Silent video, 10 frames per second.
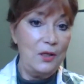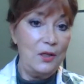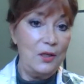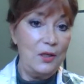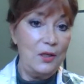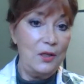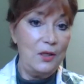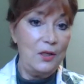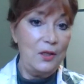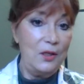how to write
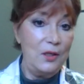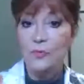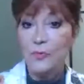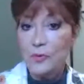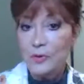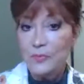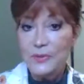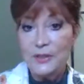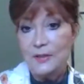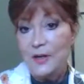law, how to do
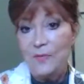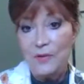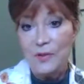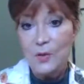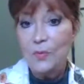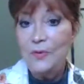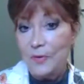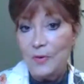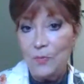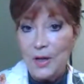forums, and
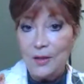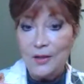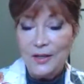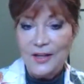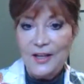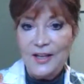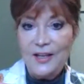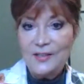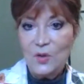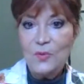everything went very well.
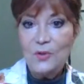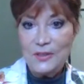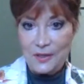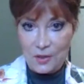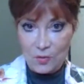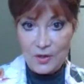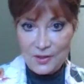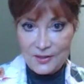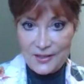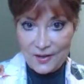It's almost like you